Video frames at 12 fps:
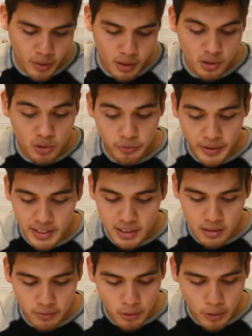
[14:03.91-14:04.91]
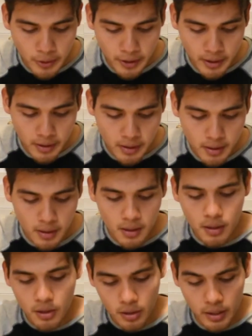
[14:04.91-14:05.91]
There's phases of learning.
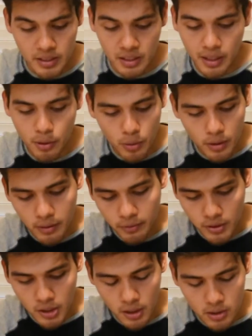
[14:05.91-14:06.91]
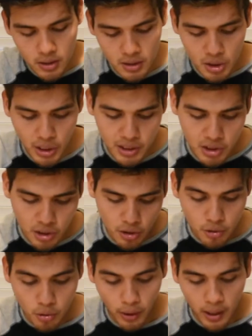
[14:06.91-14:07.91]
It's iterative, it's constantly changing.
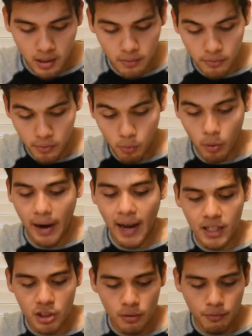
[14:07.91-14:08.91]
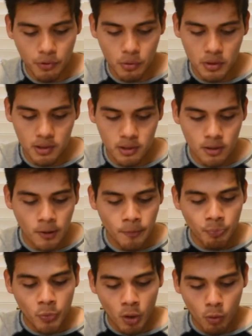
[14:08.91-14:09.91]
You're creative, we're action focused.
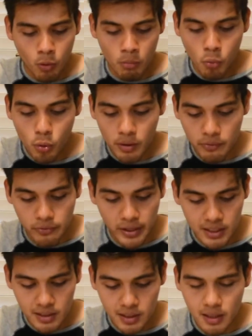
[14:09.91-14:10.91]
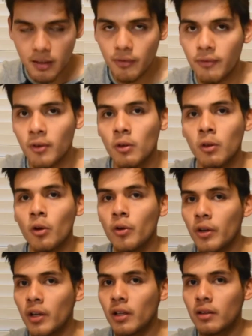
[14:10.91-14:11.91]
We're more investing for
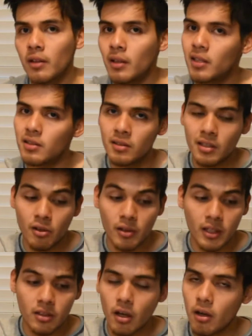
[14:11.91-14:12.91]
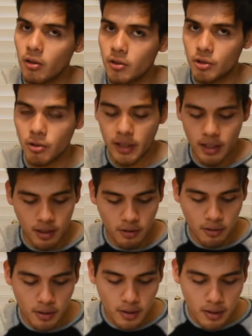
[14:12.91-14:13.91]
learning than necessarily dollars right
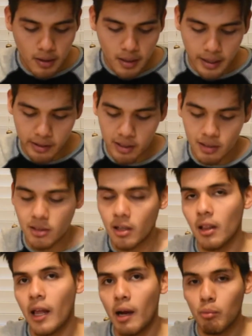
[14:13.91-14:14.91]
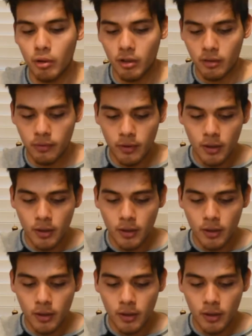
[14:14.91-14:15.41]
now. And then it's collaborative.